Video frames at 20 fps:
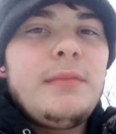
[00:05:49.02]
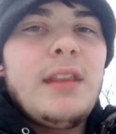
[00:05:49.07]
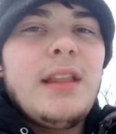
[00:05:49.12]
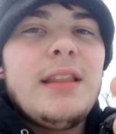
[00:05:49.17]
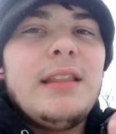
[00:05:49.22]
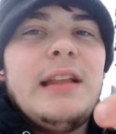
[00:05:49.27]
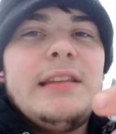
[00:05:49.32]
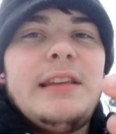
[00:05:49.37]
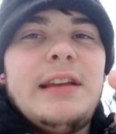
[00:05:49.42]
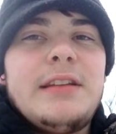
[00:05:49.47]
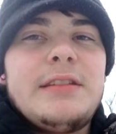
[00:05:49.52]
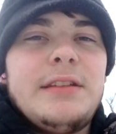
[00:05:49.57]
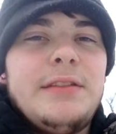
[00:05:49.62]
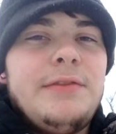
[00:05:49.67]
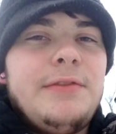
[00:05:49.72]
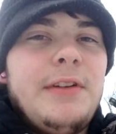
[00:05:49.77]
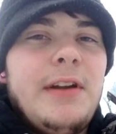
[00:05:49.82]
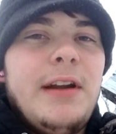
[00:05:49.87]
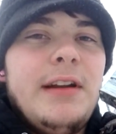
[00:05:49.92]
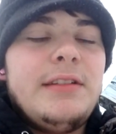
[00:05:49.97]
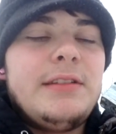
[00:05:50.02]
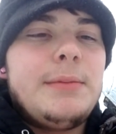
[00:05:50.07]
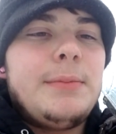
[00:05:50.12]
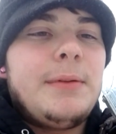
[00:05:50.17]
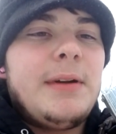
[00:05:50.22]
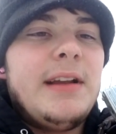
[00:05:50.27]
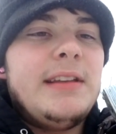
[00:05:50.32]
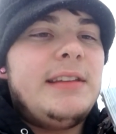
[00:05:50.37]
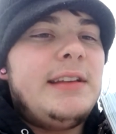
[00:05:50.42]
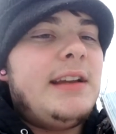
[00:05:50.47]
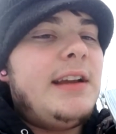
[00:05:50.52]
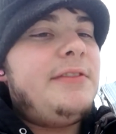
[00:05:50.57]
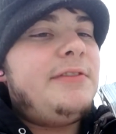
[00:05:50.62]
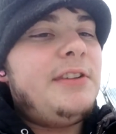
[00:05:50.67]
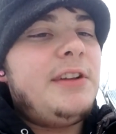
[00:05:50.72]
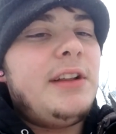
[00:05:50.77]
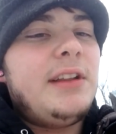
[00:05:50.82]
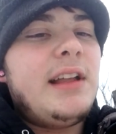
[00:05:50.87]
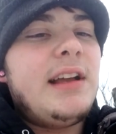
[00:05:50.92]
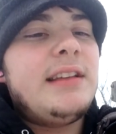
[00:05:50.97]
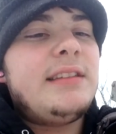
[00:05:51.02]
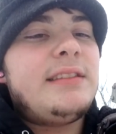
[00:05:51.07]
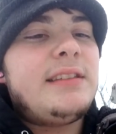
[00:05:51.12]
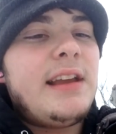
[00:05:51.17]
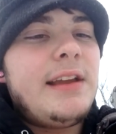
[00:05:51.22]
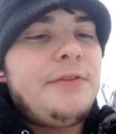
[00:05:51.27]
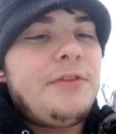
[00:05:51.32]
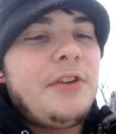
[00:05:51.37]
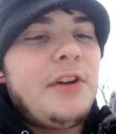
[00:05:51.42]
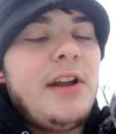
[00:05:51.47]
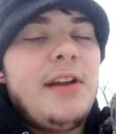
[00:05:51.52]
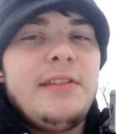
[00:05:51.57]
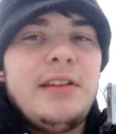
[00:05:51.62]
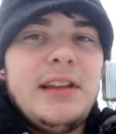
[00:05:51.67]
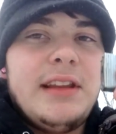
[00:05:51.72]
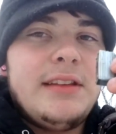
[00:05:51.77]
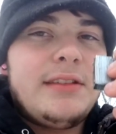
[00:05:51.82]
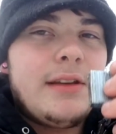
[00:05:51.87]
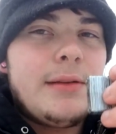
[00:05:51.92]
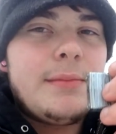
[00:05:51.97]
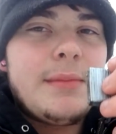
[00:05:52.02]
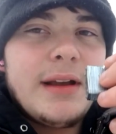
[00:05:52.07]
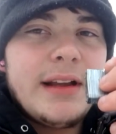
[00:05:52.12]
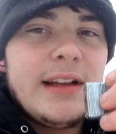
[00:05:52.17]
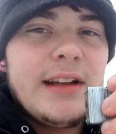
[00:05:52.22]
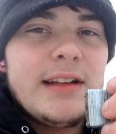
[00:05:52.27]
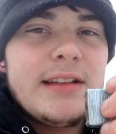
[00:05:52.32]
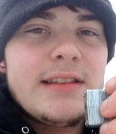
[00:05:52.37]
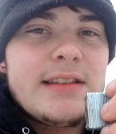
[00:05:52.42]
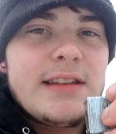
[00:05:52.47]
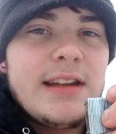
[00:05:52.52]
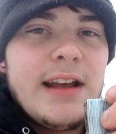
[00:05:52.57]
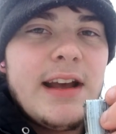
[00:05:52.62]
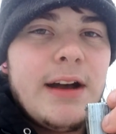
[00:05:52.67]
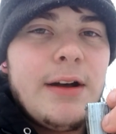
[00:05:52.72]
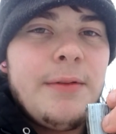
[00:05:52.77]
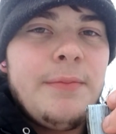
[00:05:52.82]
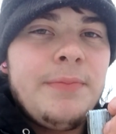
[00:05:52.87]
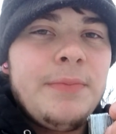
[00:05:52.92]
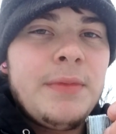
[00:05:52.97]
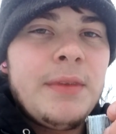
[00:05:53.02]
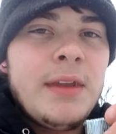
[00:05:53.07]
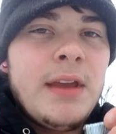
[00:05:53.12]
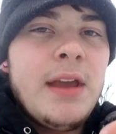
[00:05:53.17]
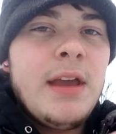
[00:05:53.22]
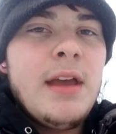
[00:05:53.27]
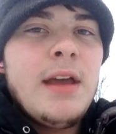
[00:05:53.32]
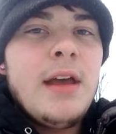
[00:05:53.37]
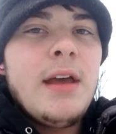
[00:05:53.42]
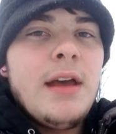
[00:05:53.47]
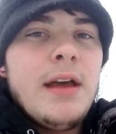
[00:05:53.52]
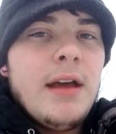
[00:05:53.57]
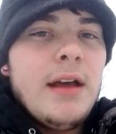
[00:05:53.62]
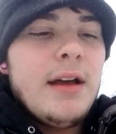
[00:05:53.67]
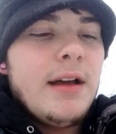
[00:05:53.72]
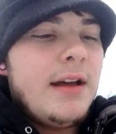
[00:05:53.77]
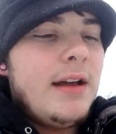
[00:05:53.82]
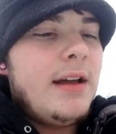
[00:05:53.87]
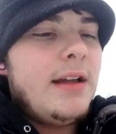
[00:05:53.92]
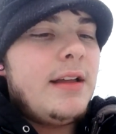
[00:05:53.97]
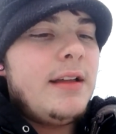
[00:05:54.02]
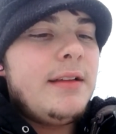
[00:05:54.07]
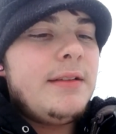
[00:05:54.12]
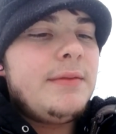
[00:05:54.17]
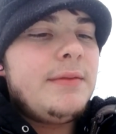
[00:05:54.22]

That's actually very surprising. I feel a lot safer having these on my guns now. Uh,